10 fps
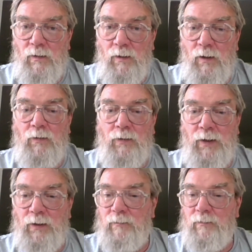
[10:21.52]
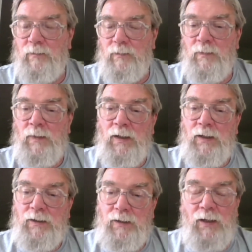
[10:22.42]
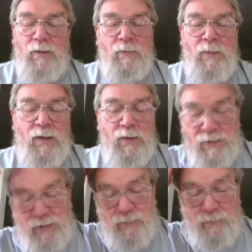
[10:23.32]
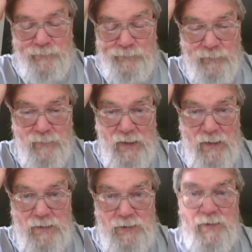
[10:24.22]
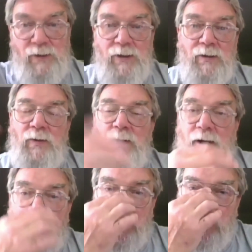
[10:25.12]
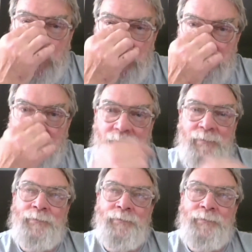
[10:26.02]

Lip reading: Oh, okay. Yeah. So when you're dealing with air compression,